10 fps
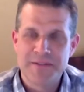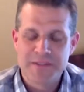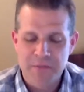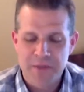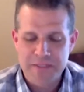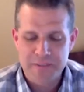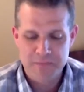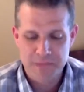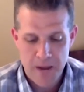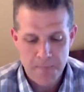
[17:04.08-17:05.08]
quite
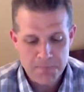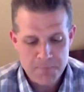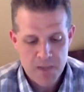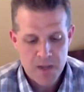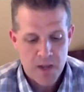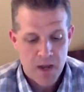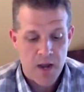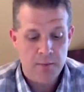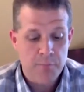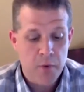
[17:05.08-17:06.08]
some time.
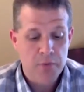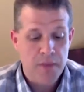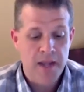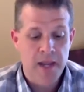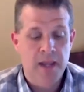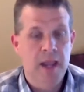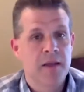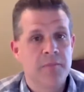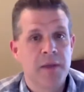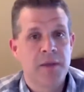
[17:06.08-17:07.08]
Both Hennig
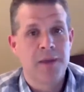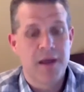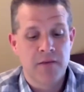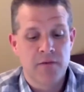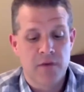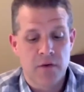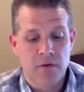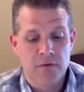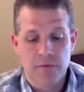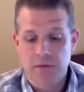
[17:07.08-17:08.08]
and Pig Mines are
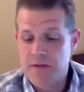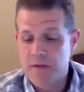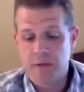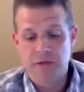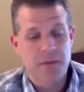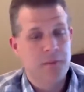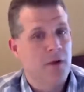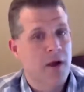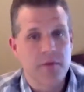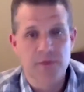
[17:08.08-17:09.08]
also continuing to make
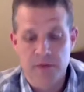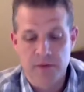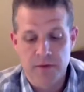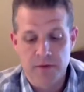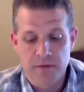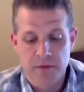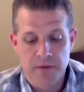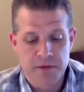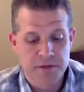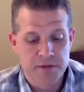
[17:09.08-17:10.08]
progress on
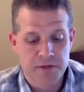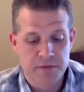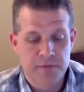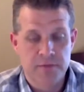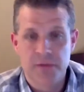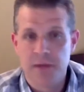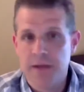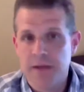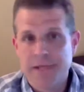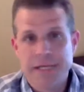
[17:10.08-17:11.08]
their additions,
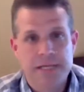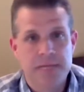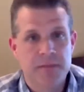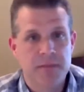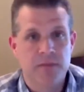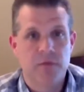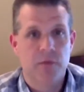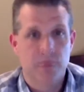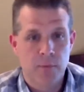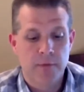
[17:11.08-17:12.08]
and things are
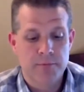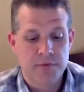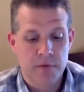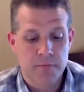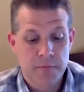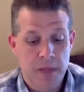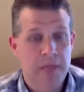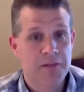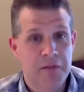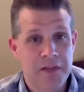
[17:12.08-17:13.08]
going well. So,
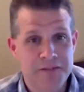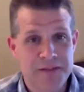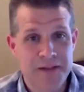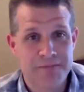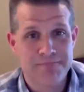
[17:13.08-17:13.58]
and that's all I have today.